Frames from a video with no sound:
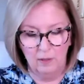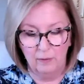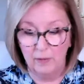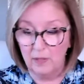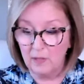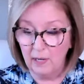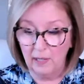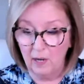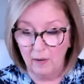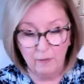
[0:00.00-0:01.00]
Feels like
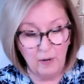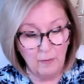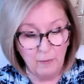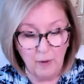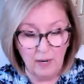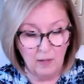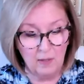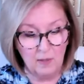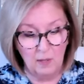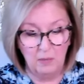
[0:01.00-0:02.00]
an unfair fight on
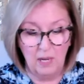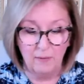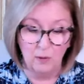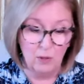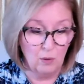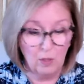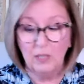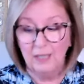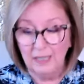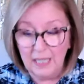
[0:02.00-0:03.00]
some level. You
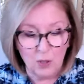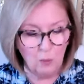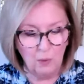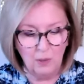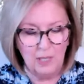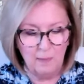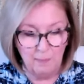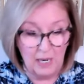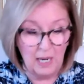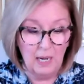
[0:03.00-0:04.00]
could literally
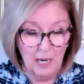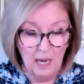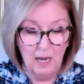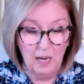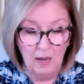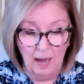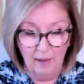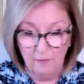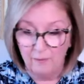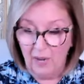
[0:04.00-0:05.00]
be
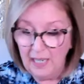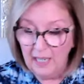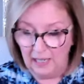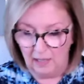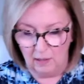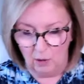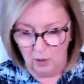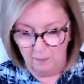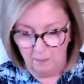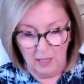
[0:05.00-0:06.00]
fighting. There
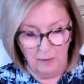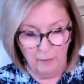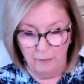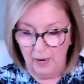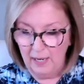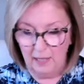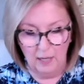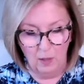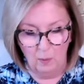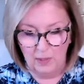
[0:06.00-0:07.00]
could be a fight
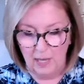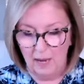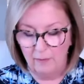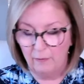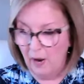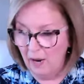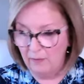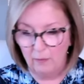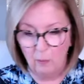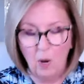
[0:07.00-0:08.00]
here with that Five
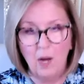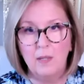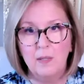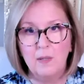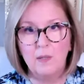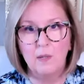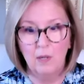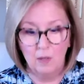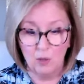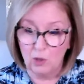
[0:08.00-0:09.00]
of Wands.
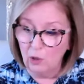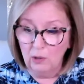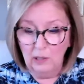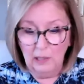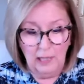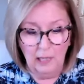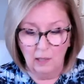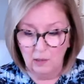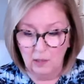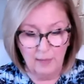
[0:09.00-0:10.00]
Certainly
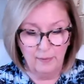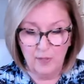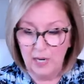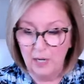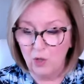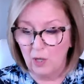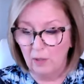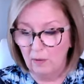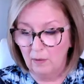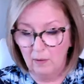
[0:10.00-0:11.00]
a lot of tension.